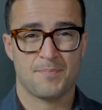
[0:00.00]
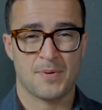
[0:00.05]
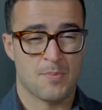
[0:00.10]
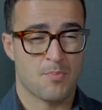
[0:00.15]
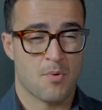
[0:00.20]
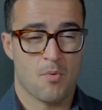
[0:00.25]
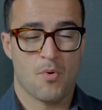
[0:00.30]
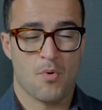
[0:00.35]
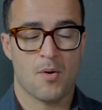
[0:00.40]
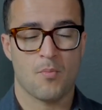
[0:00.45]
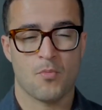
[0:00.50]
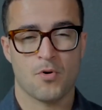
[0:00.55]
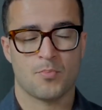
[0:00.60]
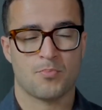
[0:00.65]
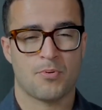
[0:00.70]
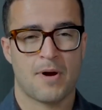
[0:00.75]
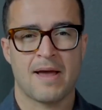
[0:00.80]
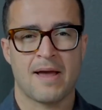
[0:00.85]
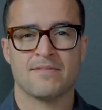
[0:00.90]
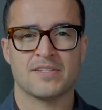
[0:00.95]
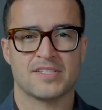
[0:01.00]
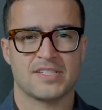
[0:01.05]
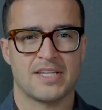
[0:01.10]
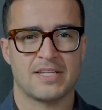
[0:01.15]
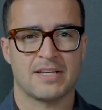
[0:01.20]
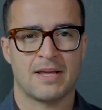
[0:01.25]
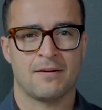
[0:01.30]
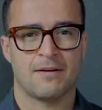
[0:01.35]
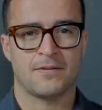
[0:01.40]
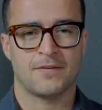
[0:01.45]
People want more privacy
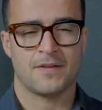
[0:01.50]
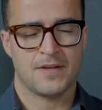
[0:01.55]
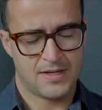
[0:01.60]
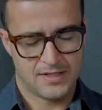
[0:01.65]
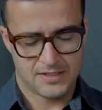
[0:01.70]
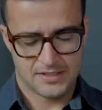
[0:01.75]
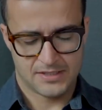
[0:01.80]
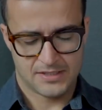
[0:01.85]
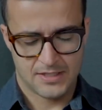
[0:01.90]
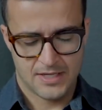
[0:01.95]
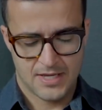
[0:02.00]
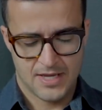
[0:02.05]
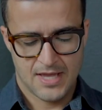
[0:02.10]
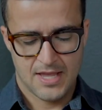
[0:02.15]
nowadays.